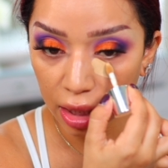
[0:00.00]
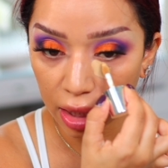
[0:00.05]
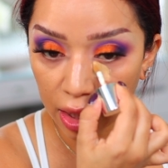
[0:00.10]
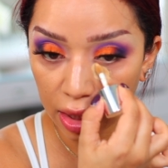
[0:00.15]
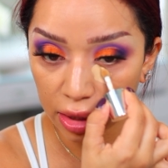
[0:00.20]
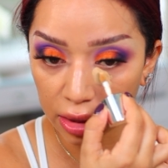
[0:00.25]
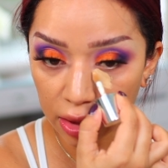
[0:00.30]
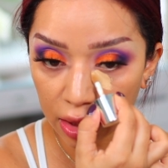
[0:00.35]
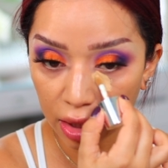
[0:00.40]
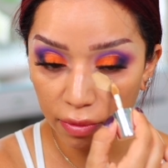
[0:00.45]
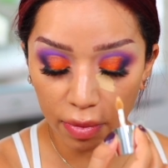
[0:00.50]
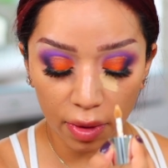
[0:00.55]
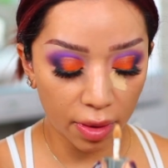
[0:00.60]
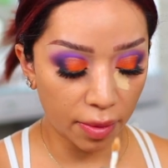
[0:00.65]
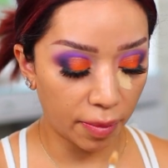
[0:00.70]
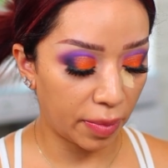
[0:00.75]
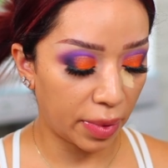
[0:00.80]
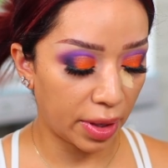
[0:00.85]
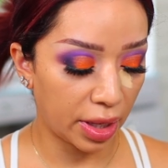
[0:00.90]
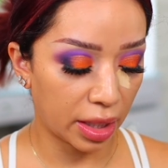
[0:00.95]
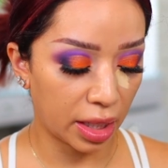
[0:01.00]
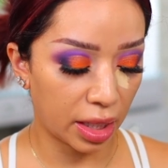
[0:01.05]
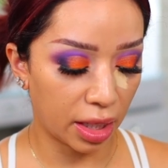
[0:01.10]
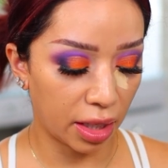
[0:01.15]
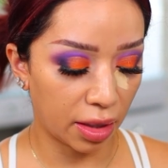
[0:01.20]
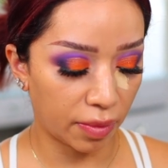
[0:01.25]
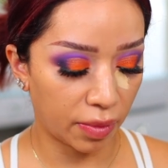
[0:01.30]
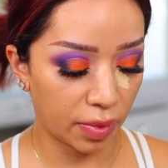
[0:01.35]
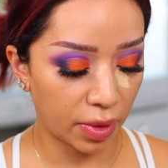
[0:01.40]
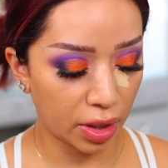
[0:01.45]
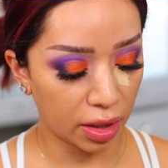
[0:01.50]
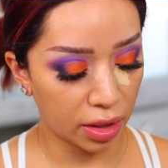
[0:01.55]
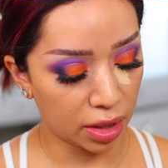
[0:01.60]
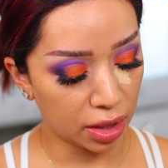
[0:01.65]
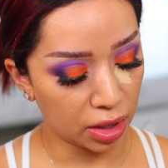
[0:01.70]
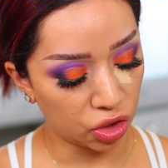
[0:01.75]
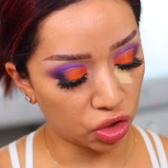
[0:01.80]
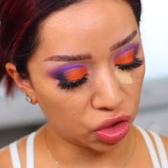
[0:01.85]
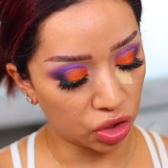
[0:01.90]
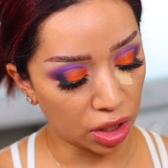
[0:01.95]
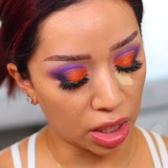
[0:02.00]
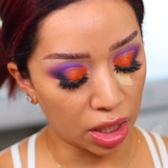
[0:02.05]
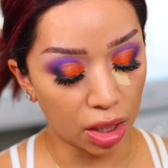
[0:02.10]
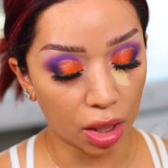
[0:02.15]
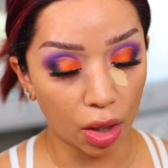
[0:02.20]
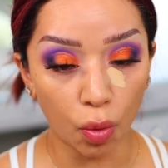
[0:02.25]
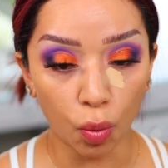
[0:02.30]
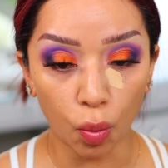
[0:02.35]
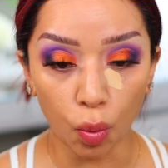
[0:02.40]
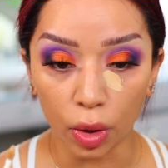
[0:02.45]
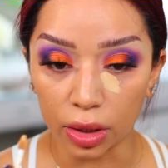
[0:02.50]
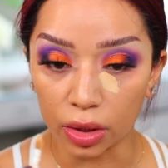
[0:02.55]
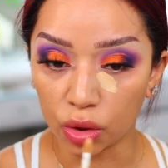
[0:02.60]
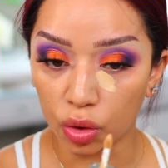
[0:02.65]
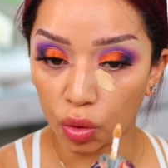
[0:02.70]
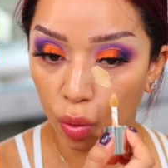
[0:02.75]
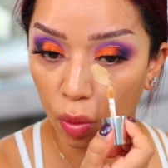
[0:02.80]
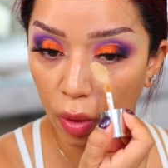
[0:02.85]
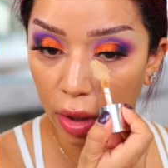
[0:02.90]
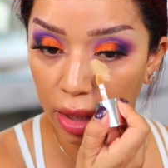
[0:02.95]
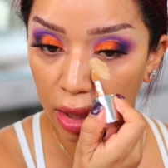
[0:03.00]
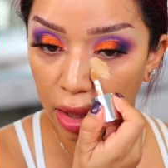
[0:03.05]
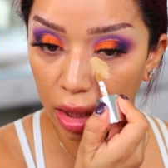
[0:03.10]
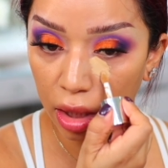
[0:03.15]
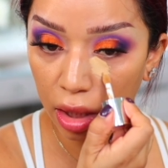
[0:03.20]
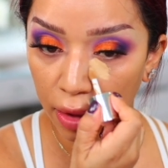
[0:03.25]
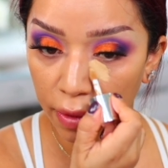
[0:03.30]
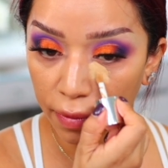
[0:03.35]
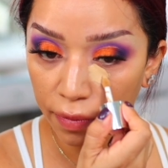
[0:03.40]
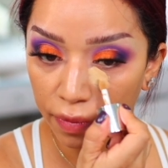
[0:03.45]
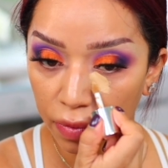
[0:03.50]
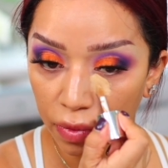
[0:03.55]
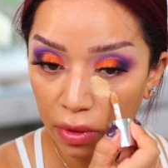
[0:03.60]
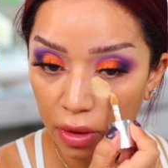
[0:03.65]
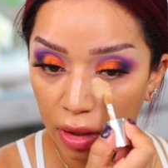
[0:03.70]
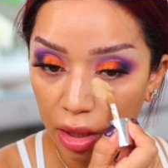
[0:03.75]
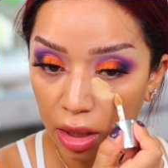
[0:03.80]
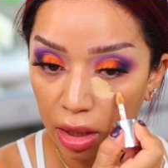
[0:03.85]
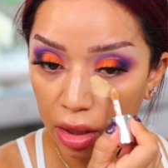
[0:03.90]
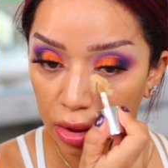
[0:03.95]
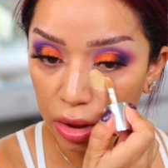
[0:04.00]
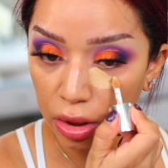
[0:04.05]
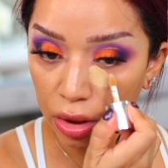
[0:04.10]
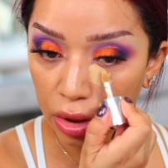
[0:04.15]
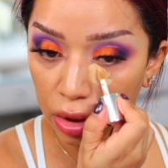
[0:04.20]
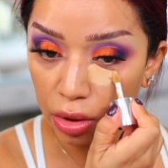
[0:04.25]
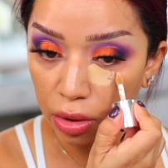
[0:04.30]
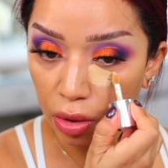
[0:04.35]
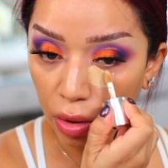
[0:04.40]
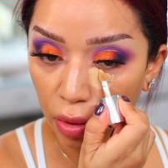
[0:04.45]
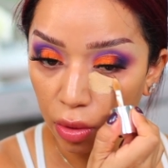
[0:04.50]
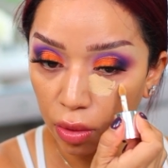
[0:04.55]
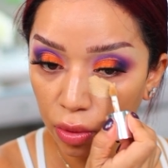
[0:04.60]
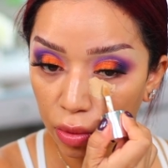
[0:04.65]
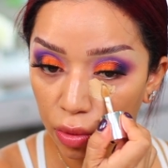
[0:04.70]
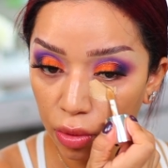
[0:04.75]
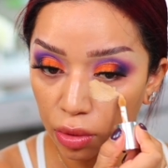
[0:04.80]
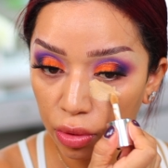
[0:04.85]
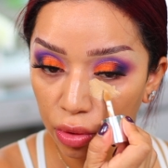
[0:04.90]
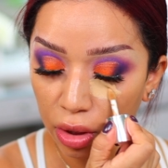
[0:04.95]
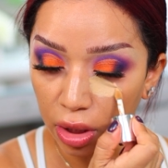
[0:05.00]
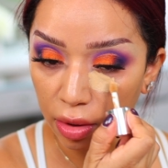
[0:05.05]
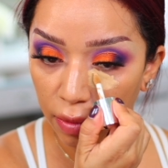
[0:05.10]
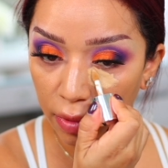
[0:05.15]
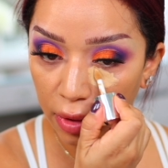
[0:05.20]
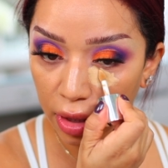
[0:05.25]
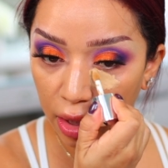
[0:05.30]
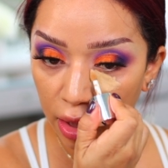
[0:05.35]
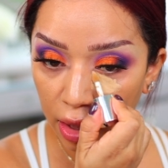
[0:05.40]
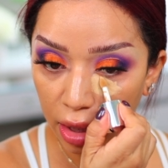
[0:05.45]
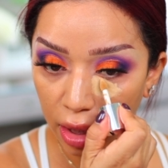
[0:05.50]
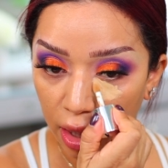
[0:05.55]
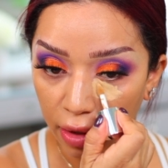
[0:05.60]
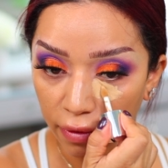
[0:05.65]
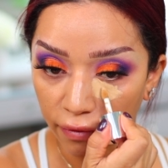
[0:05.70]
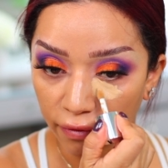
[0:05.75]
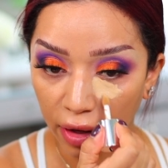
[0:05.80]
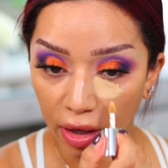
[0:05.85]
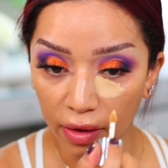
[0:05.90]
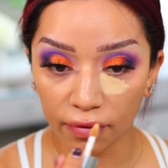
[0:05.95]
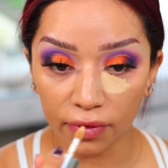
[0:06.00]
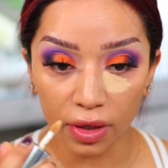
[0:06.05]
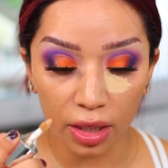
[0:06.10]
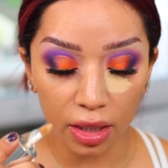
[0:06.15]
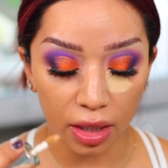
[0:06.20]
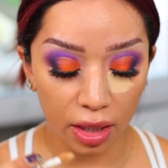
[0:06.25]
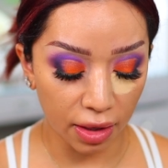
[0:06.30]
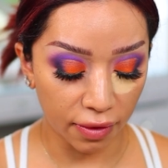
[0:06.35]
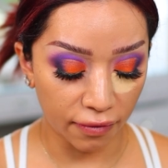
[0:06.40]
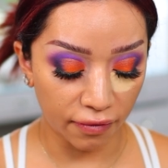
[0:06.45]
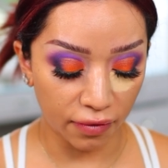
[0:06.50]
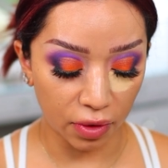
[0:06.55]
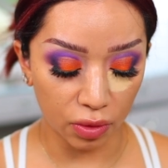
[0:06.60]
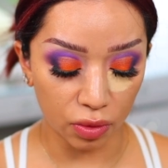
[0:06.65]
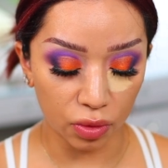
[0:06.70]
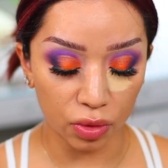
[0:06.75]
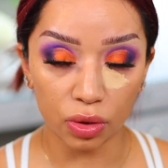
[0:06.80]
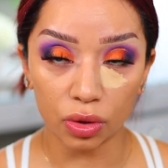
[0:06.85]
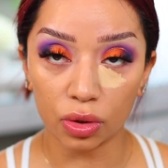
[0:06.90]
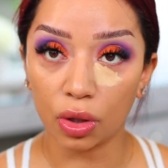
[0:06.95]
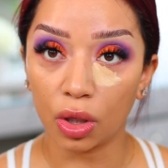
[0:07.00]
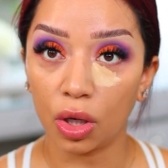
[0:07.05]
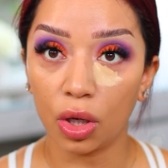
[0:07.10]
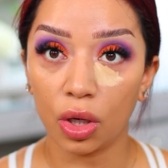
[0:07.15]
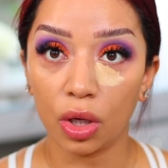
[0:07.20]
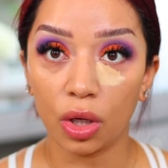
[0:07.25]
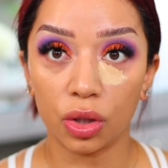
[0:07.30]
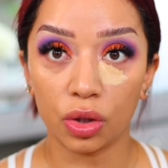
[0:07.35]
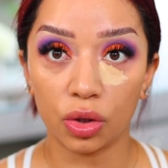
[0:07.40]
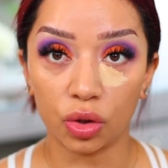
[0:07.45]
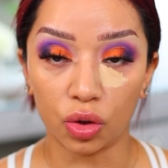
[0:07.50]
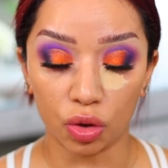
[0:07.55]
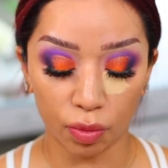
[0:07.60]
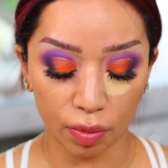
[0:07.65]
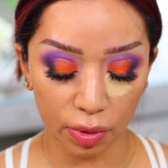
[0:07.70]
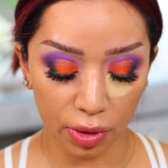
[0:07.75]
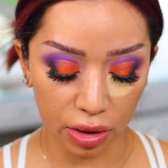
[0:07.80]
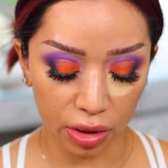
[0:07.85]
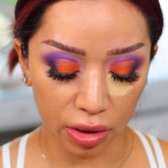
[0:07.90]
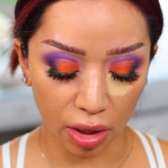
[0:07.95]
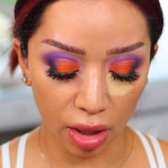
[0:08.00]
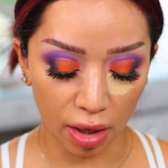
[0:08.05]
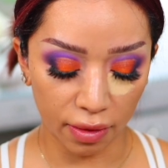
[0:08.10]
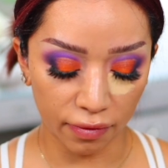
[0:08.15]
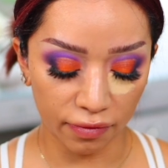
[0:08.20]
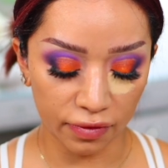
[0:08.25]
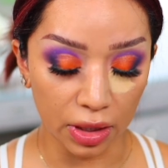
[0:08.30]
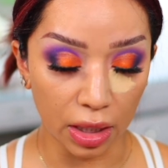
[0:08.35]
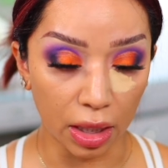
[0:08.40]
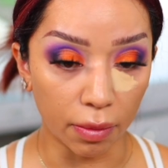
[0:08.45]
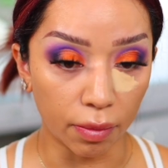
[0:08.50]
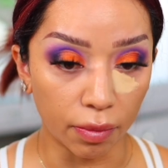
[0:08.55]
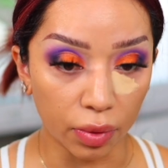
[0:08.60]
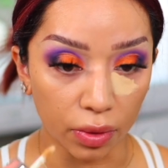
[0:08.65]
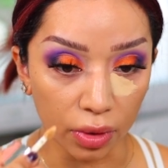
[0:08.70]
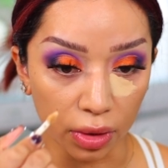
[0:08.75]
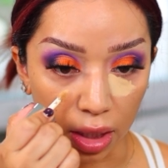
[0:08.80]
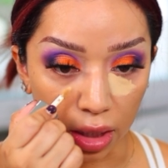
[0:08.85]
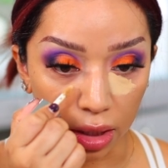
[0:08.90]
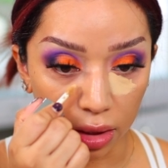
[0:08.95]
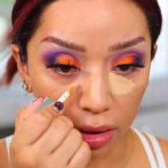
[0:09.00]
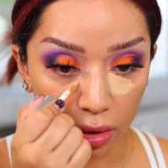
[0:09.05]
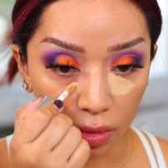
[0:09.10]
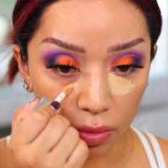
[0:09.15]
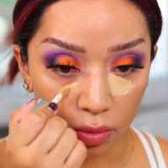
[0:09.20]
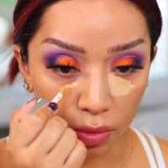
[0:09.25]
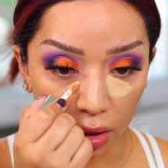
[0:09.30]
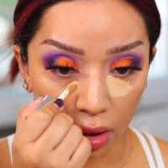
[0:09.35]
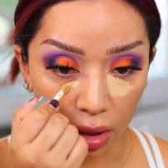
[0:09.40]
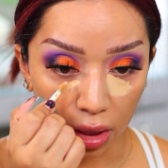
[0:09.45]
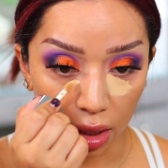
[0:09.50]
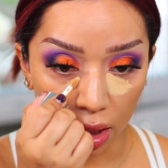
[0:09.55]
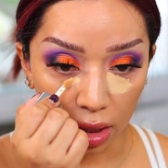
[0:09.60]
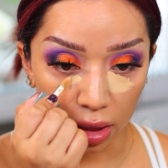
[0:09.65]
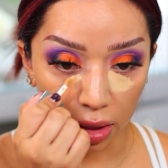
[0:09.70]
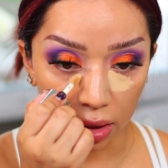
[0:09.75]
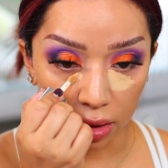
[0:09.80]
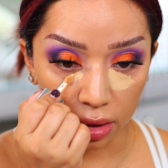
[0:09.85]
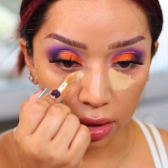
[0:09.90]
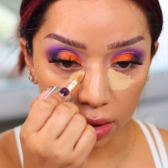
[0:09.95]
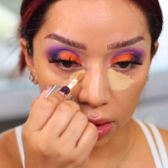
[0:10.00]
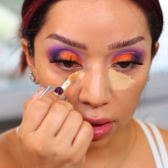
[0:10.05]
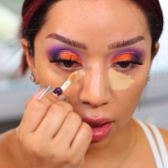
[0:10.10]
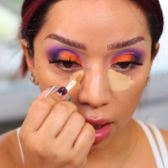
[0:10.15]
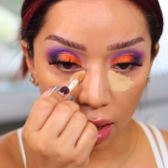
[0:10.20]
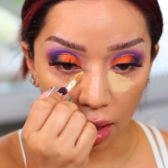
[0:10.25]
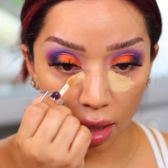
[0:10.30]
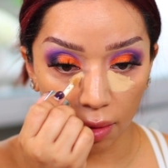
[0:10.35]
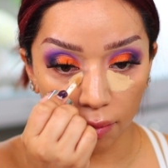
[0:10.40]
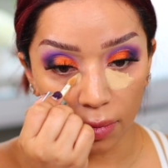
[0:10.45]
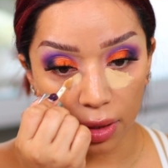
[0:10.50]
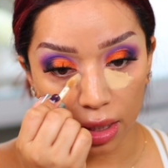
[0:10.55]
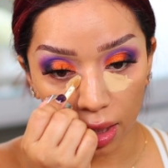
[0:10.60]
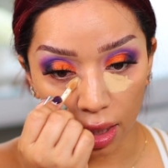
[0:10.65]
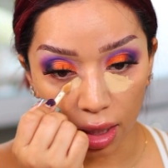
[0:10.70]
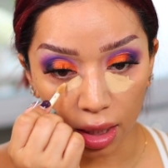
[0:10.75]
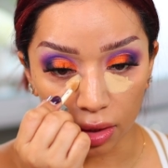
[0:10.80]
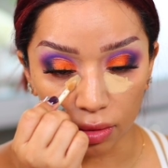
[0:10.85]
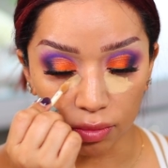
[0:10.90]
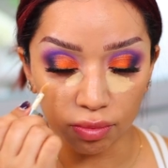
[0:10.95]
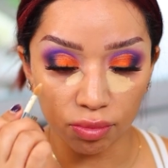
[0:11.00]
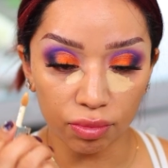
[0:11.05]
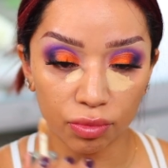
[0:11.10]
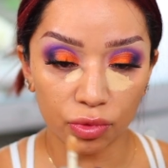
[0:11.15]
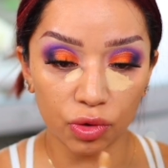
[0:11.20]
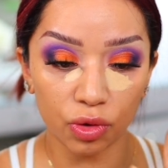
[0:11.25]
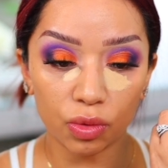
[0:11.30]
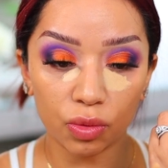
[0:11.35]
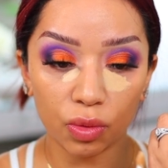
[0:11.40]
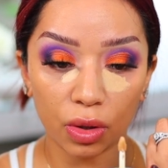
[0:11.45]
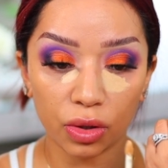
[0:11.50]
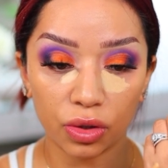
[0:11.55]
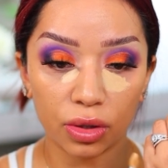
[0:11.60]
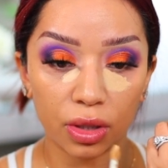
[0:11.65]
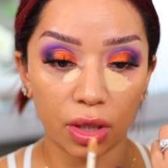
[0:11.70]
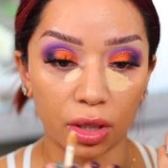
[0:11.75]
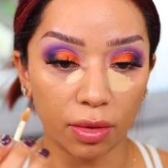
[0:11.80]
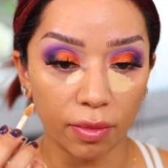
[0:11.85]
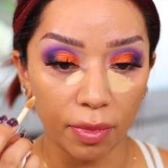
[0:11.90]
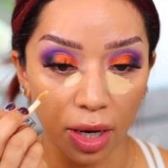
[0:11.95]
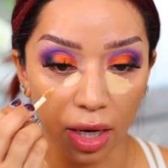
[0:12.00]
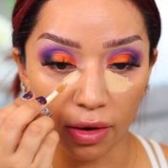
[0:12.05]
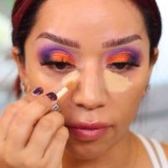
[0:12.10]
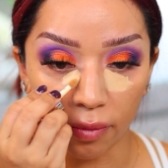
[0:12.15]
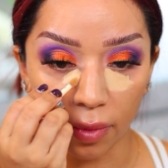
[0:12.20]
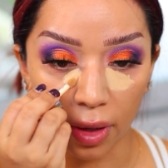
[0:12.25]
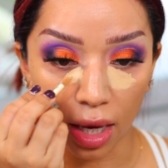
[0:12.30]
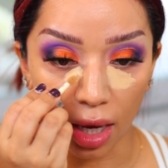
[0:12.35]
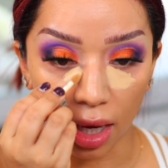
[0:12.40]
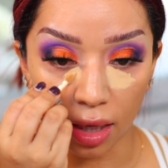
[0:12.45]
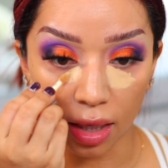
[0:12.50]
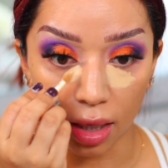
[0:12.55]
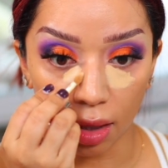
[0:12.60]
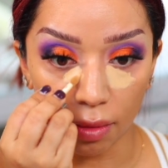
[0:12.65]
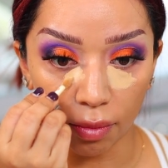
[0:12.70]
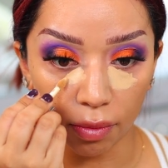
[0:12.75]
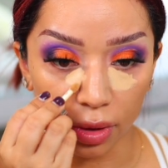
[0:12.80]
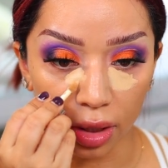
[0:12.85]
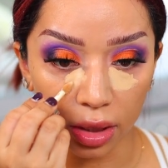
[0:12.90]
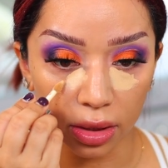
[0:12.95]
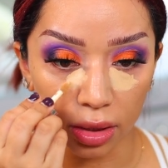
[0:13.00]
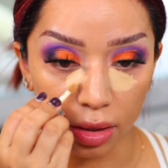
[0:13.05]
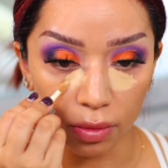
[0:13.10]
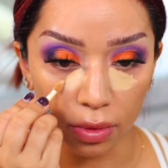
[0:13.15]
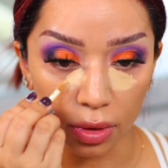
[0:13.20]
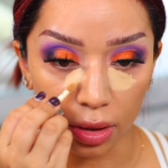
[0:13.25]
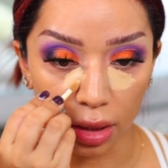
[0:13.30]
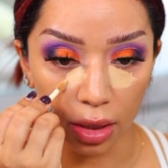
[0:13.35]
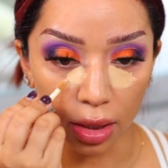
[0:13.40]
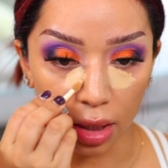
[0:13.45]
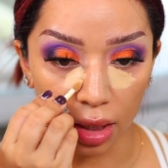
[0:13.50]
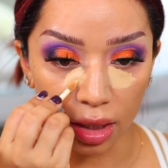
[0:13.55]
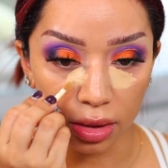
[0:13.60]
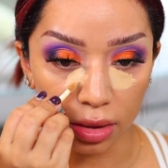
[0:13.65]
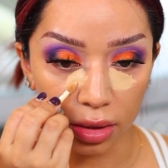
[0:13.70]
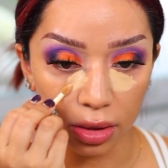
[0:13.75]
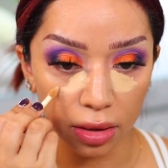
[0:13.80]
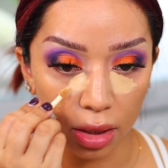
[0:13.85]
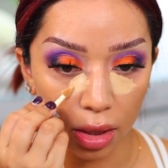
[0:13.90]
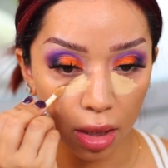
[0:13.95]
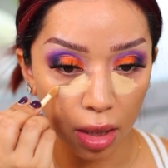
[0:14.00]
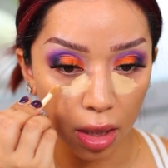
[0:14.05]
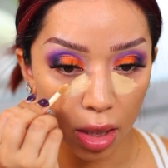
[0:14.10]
I ended up picking up the shade 120. It's so creamy and velvety. It feels super soft. It blends really nice. I mean, I swatched it on the back of my hand and it blended really nice.